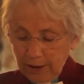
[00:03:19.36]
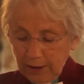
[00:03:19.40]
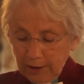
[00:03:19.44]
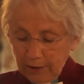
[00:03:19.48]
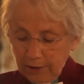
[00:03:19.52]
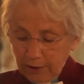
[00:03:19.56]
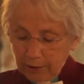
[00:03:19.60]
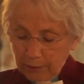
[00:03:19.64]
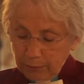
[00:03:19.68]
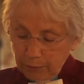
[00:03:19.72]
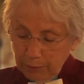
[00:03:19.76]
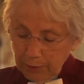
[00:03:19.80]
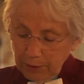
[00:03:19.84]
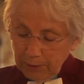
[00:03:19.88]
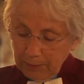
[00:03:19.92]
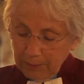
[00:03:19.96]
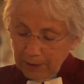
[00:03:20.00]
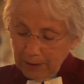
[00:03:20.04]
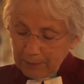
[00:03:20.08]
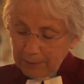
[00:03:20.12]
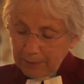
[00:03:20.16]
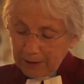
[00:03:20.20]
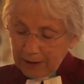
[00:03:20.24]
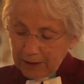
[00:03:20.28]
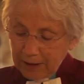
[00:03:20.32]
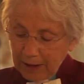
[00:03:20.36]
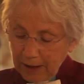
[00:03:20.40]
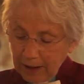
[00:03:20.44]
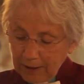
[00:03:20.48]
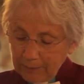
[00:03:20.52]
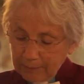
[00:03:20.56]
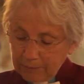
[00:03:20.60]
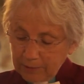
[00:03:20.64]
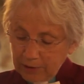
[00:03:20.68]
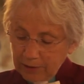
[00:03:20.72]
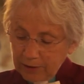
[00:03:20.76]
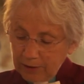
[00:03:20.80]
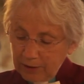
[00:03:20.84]
that we may be
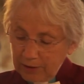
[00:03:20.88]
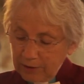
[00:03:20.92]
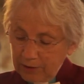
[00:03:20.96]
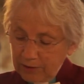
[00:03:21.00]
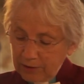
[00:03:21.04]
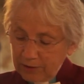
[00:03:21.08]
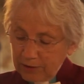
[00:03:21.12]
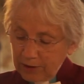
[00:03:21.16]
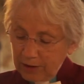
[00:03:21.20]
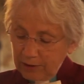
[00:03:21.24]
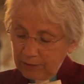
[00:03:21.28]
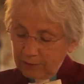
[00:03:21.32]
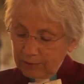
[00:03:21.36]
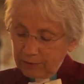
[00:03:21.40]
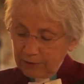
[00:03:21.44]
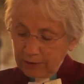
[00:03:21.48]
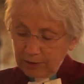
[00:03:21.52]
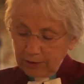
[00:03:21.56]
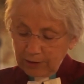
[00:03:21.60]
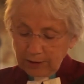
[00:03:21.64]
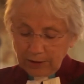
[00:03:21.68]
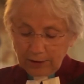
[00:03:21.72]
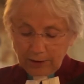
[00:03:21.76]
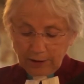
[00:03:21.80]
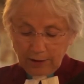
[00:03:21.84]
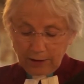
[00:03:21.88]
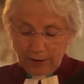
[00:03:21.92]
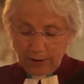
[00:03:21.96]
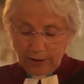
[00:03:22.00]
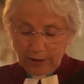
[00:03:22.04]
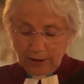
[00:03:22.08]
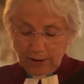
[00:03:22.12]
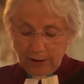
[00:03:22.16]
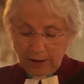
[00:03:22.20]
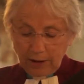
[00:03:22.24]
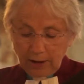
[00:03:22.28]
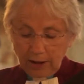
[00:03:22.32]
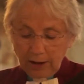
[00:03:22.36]
kept in safety
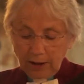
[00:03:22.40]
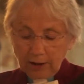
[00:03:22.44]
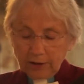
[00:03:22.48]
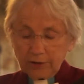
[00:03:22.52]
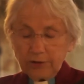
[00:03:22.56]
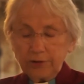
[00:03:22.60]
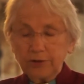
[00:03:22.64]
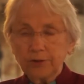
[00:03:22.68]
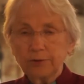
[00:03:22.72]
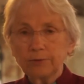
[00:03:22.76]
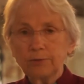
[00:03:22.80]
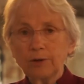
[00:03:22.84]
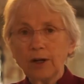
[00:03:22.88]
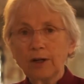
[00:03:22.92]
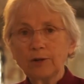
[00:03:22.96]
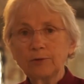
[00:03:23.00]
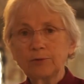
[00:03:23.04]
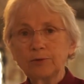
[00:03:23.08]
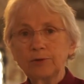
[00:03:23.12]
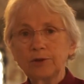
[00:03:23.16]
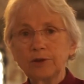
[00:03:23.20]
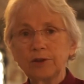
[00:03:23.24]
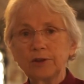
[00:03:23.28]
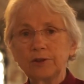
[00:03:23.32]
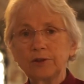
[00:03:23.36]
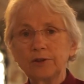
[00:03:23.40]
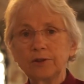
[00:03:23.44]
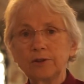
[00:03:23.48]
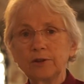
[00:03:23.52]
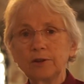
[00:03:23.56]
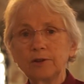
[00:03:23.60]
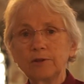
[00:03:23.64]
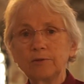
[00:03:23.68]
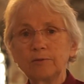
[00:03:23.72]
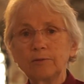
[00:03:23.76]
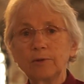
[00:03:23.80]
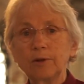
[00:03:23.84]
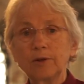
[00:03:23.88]
and surrounded
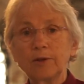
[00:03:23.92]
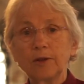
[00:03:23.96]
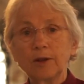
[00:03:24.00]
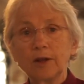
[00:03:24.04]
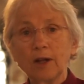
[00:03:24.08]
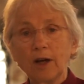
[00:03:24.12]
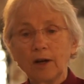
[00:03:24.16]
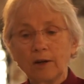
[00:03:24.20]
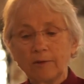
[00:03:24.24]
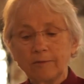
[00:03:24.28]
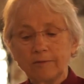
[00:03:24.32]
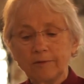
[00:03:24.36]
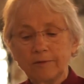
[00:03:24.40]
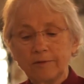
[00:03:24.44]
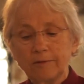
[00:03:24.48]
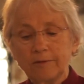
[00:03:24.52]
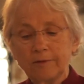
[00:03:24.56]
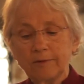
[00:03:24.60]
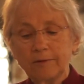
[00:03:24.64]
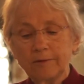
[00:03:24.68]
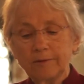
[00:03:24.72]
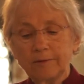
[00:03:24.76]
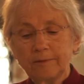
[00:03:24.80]
with love.